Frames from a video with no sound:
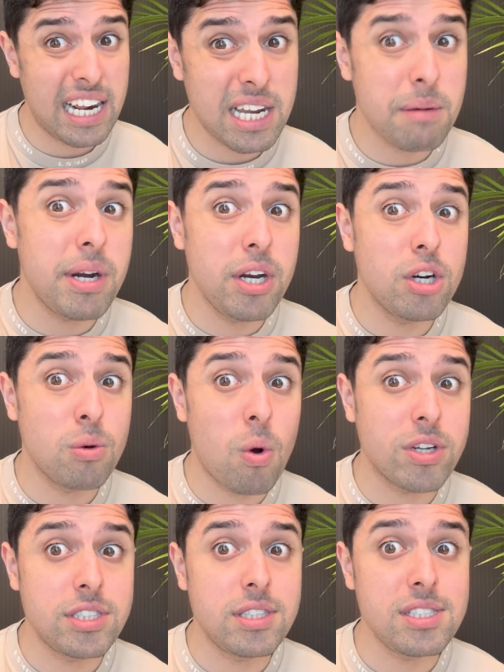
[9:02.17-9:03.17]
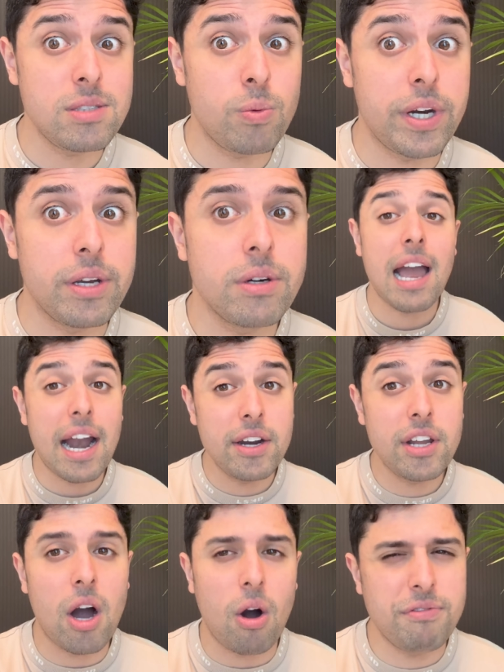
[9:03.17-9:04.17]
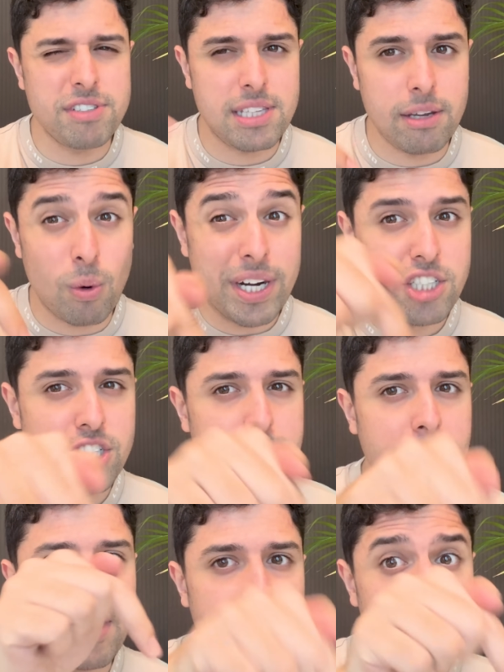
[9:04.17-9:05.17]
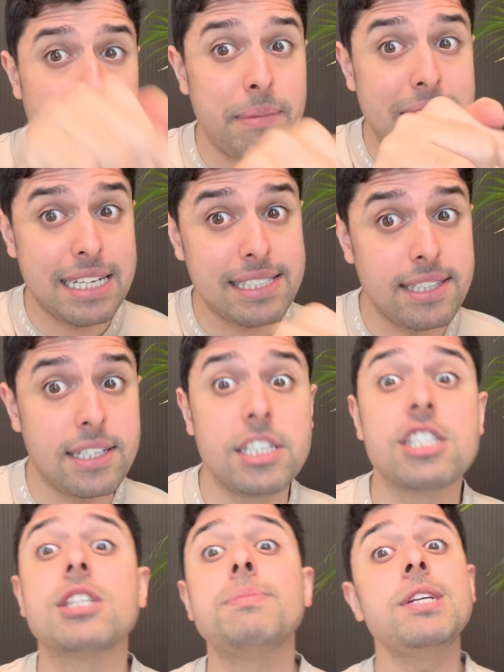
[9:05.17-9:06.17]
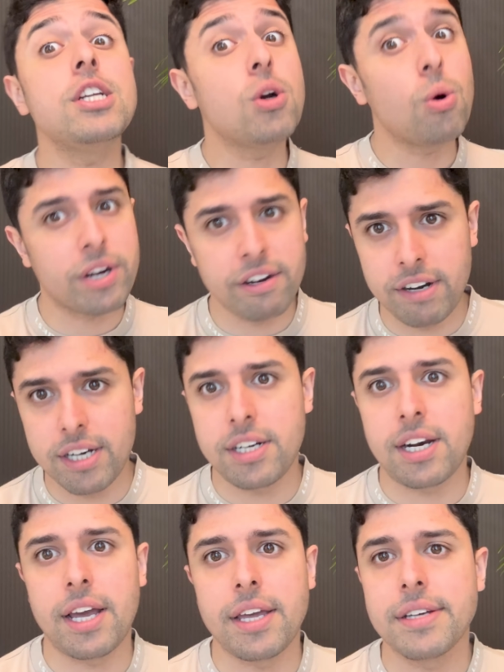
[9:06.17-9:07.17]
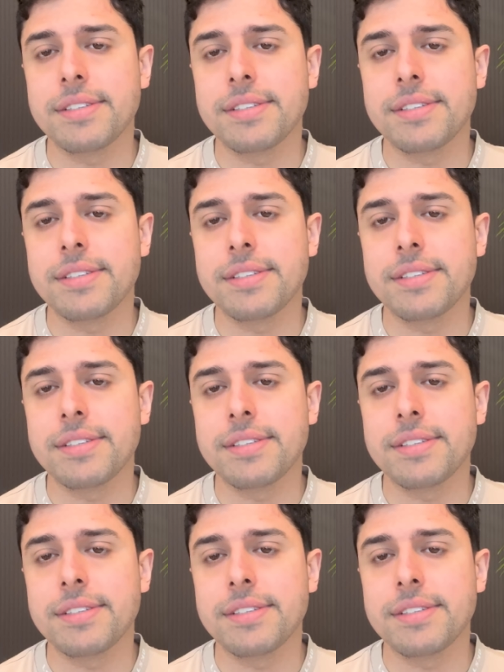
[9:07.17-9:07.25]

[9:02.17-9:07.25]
recommend you to watch this video. And yeah, obviously Wondershare PDF element is in the description. Go give it a try.